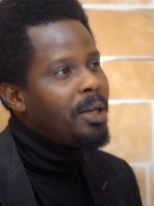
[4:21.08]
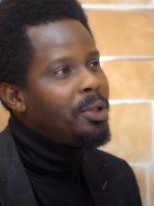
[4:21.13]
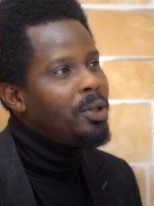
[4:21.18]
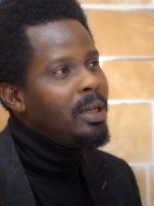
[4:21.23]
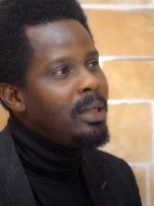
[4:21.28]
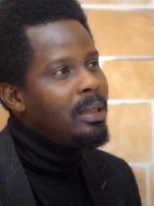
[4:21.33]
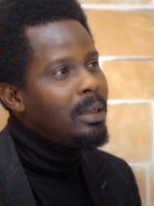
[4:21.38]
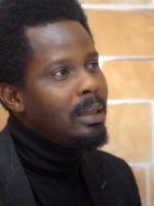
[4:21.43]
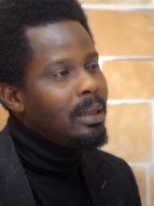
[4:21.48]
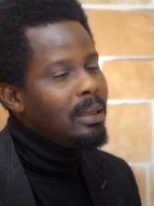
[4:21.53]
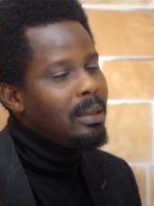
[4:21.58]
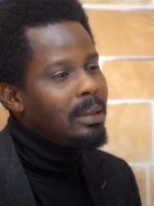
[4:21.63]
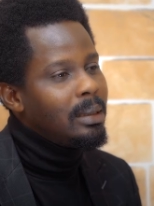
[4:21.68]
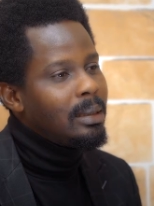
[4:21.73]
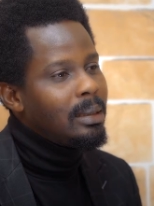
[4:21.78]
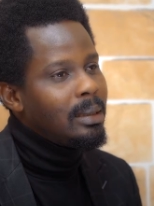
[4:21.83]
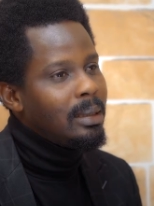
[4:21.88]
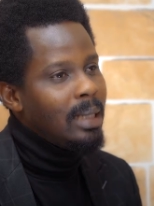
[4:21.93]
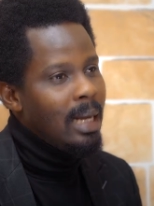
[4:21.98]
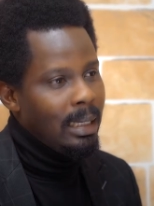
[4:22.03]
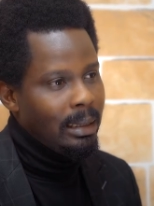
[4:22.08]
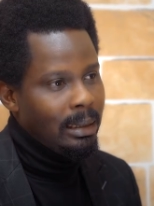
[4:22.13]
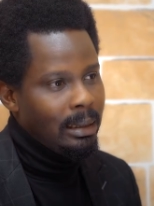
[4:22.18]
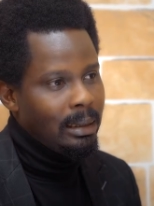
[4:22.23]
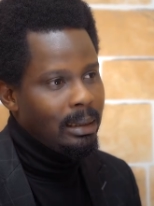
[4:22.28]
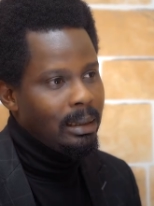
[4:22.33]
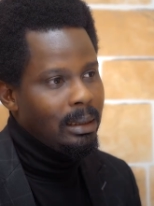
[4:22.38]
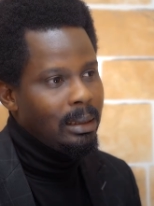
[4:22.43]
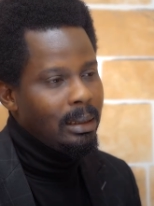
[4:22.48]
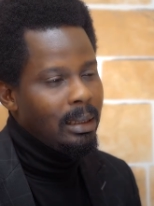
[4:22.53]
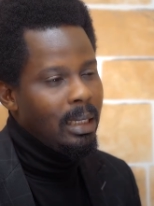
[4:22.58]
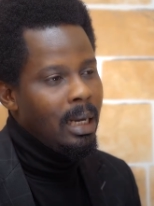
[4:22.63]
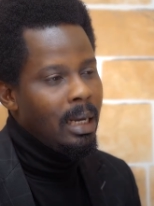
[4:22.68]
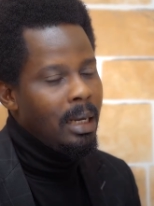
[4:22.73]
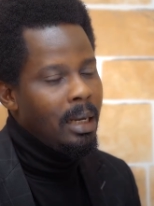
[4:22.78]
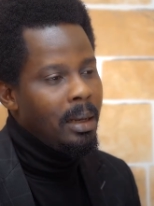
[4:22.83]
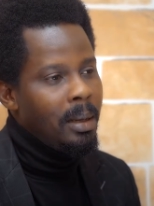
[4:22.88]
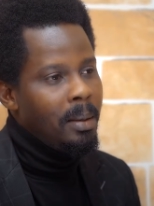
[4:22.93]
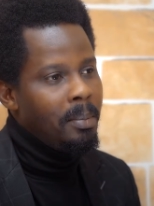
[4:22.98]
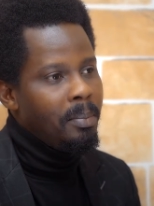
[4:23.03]
actually didn't start
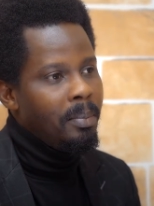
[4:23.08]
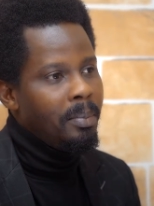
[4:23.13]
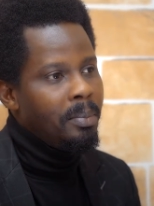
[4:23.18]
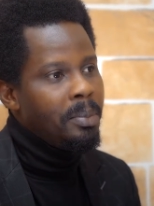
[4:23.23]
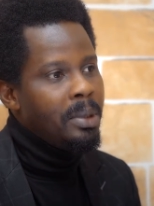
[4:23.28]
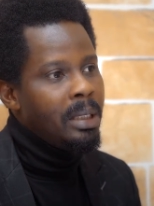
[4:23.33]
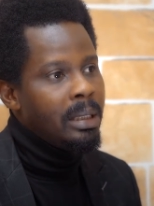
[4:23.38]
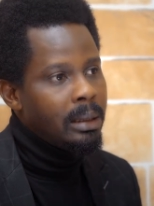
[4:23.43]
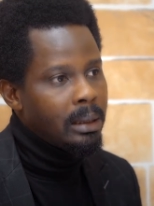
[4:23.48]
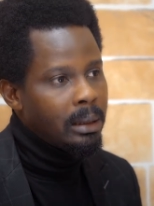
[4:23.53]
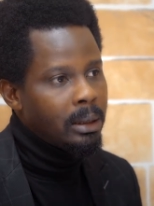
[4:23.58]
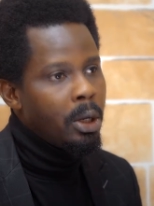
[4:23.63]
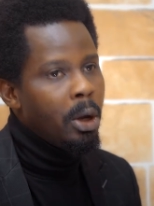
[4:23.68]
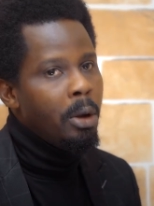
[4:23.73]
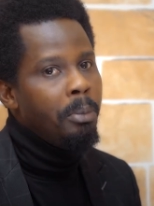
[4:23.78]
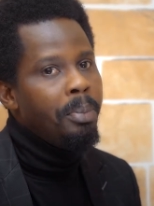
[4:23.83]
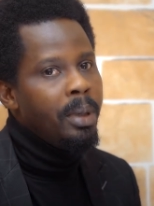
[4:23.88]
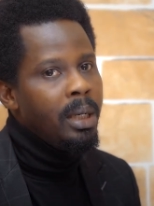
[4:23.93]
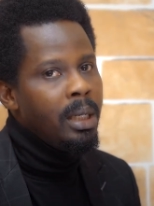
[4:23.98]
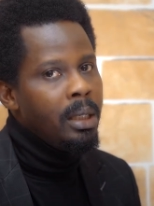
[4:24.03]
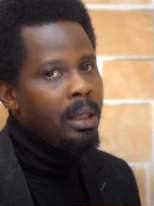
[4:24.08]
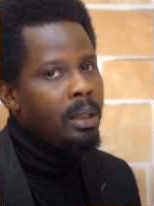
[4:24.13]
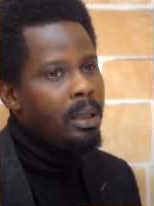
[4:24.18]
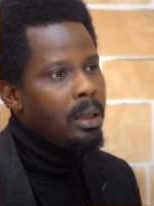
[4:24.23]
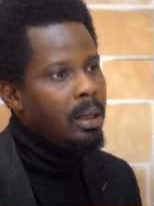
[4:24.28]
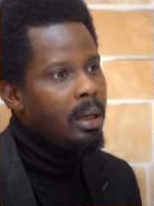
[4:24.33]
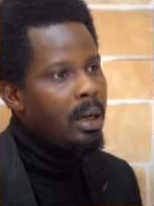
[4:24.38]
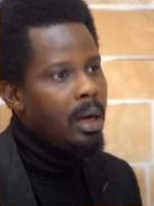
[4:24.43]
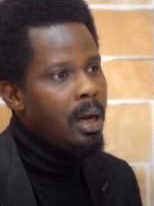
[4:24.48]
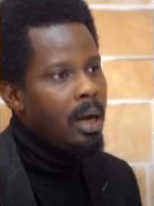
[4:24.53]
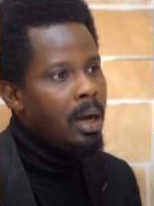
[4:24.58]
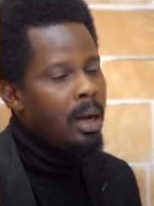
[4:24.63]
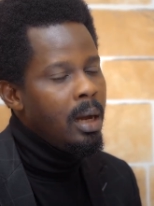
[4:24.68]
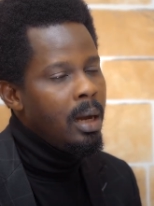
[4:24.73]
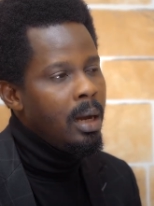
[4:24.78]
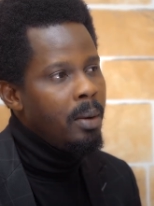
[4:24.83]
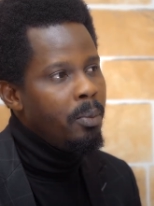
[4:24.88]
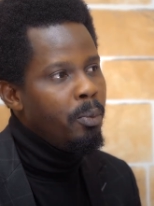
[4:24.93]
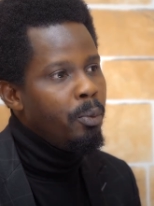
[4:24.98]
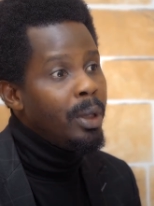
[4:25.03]
this company
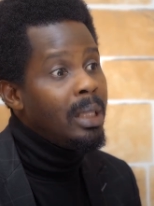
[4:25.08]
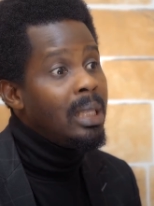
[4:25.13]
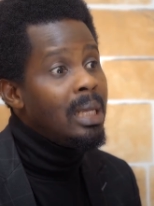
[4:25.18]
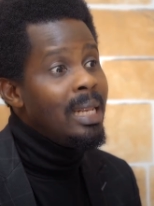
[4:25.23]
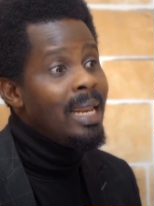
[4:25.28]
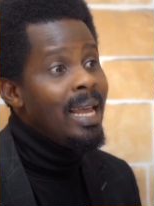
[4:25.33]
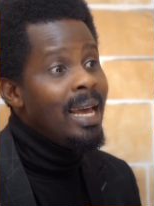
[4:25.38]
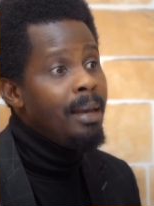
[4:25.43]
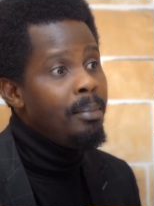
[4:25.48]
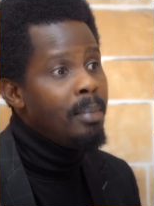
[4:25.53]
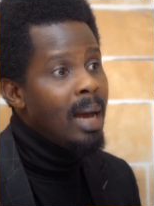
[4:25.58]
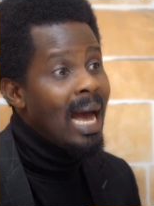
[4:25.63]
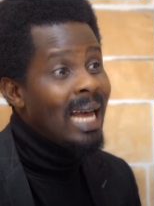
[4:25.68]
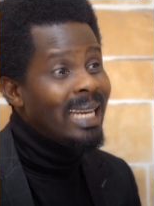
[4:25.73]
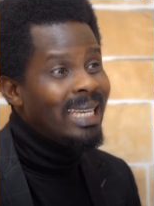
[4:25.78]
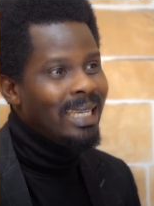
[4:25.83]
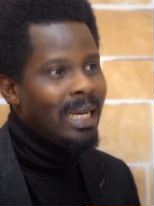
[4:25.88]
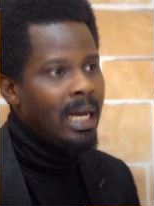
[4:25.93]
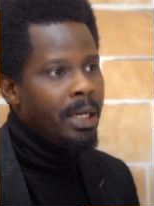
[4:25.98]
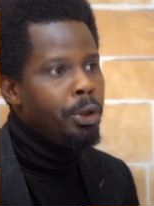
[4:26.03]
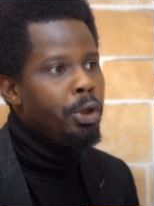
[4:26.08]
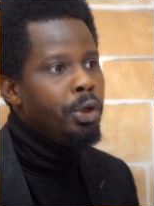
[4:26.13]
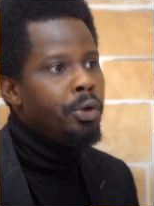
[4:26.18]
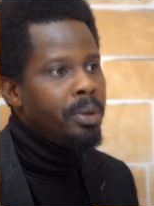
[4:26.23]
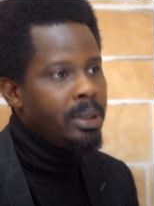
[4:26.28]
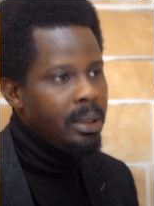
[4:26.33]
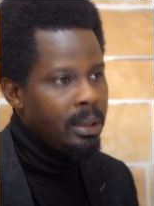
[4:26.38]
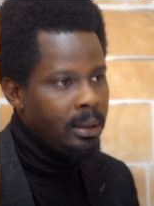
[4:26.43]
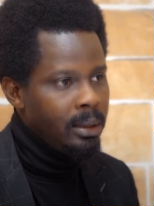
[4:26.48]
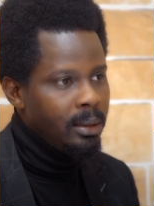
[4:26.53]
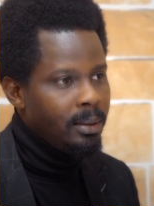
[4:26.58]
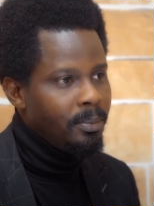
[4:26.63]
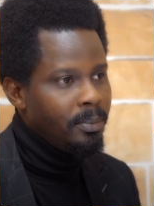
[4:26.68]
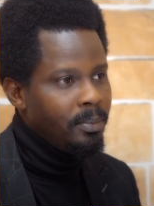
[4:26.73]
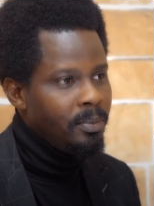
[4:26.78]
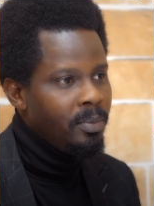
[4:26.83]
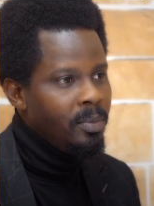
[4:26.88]
with the name Arden and Newton.